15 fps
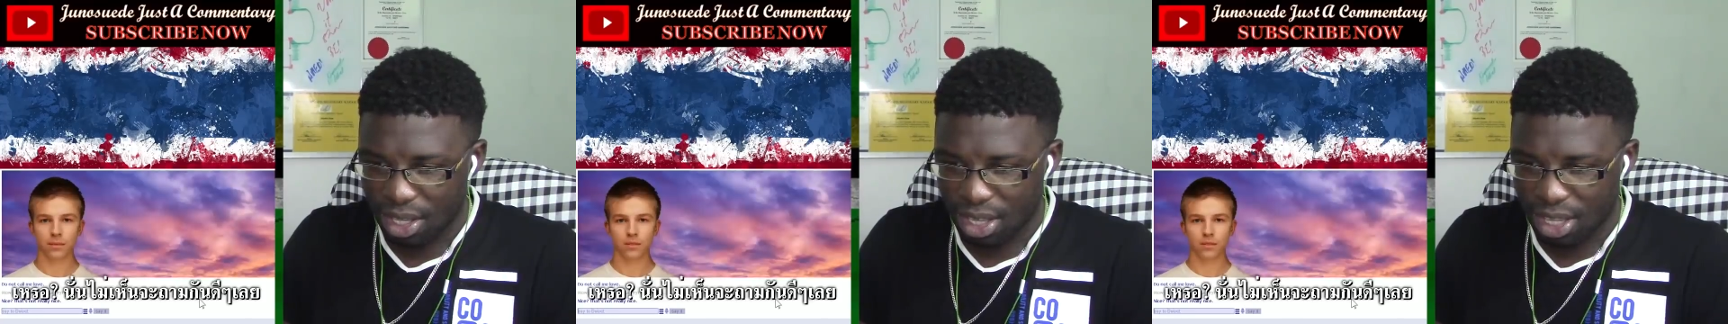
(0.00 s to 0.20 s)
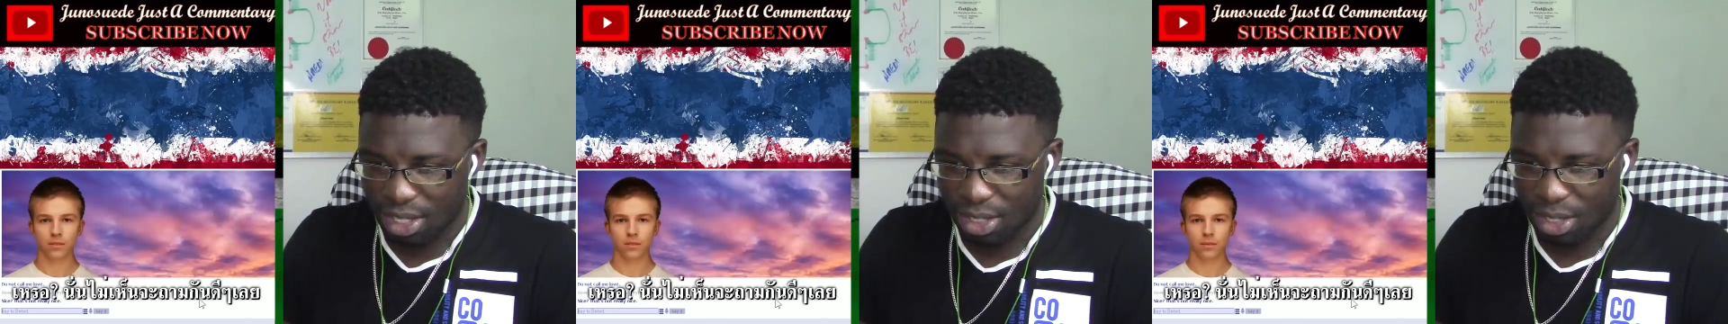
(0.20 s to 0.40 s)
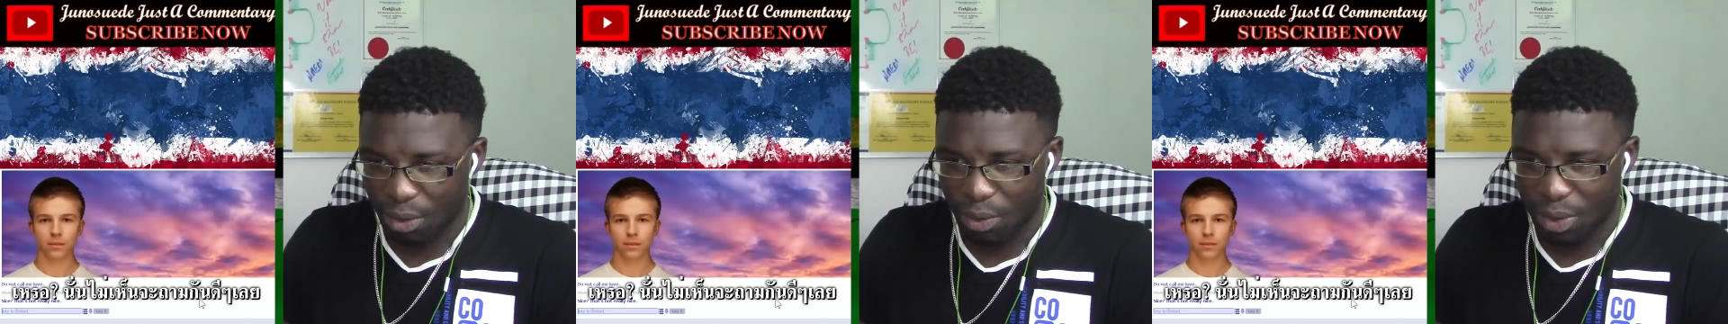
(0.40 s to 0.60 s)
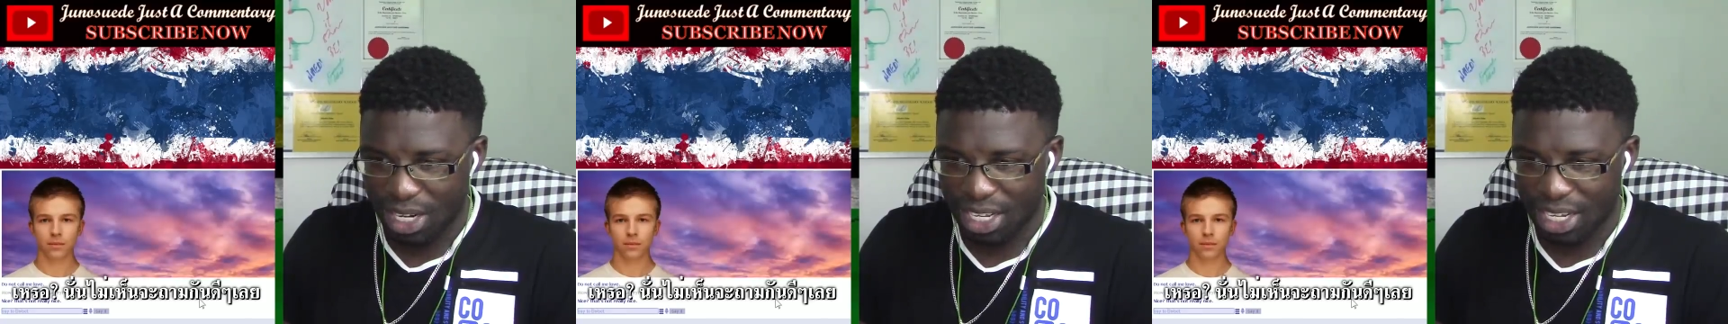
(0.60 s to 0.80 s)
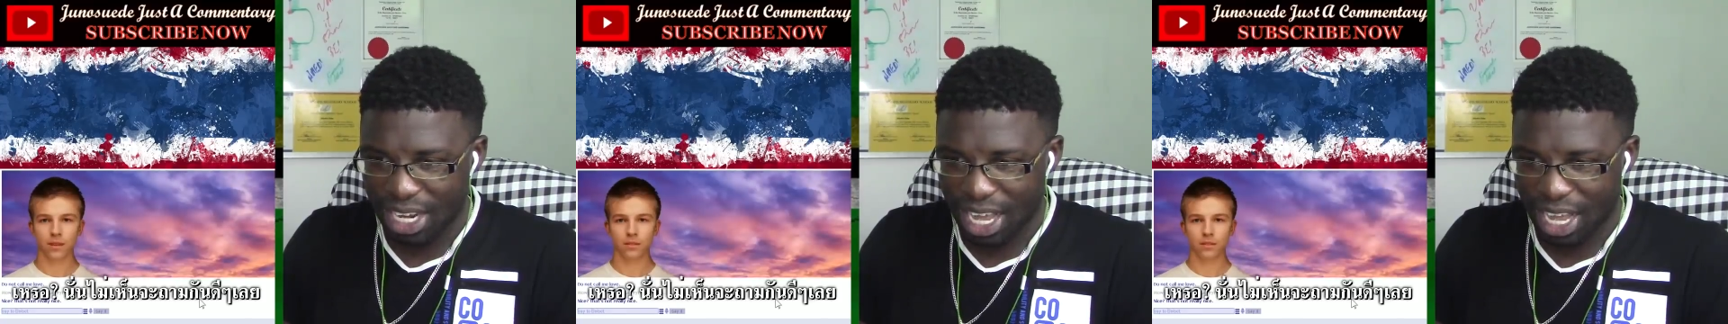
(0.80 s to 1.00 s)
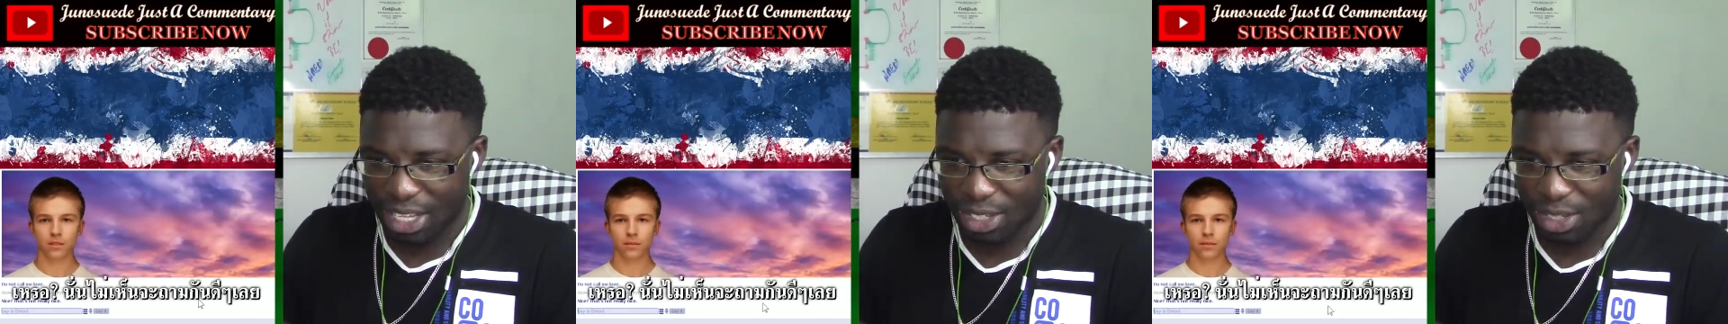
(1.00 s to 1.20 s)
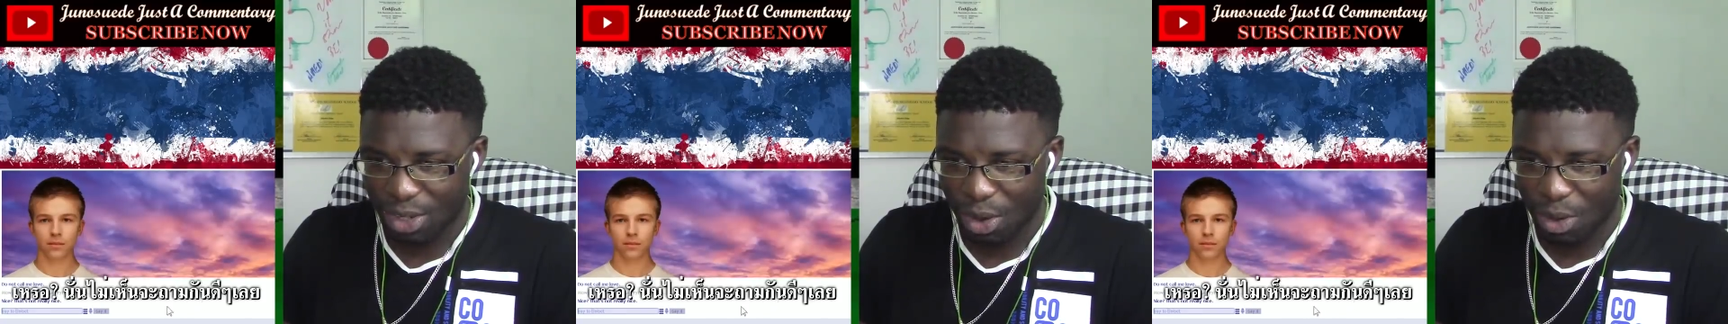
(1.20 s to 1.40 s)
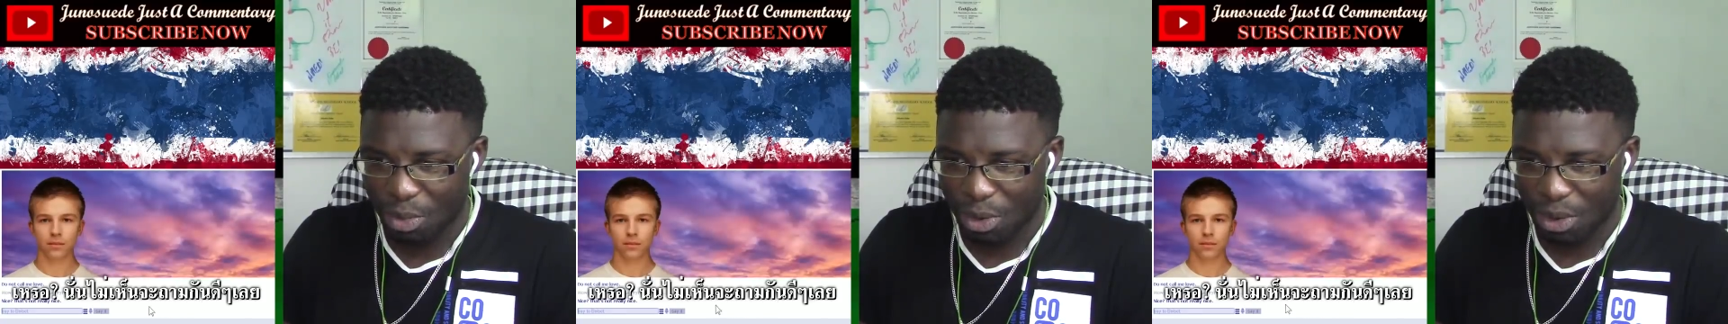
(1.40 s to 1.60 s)
Speaker 1: Not really nice. Oh
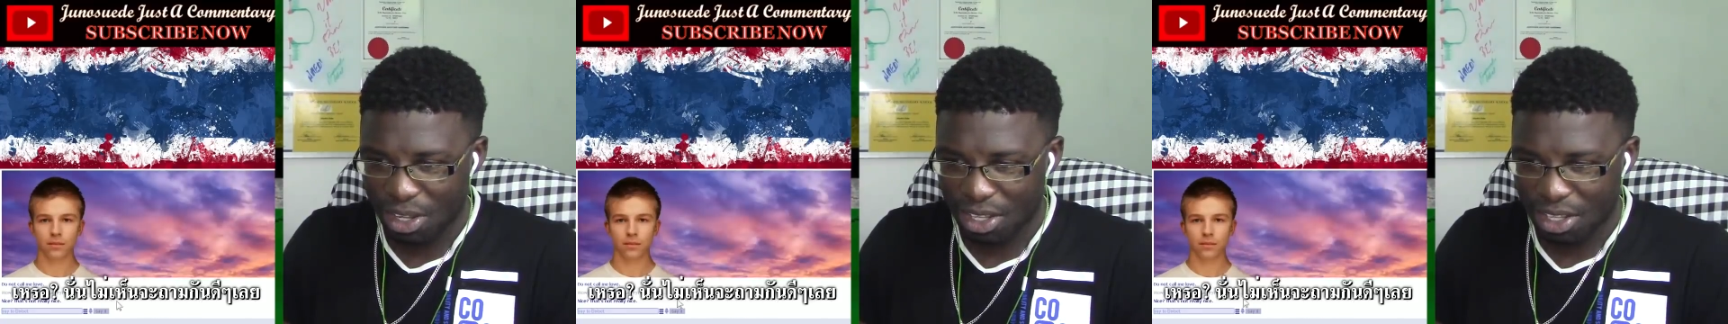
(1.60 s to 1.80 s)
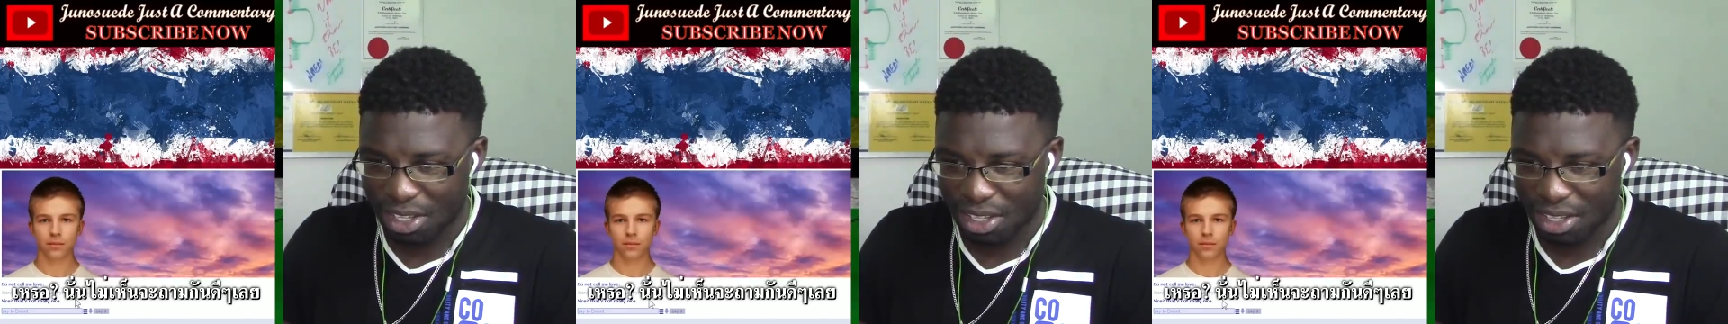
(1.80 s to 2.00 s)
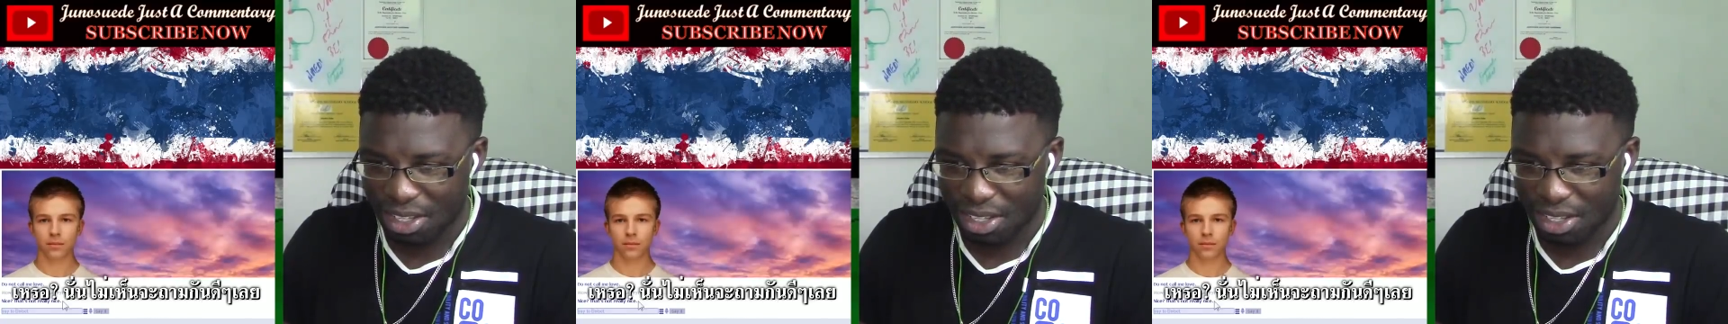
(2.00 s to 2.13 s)
boy.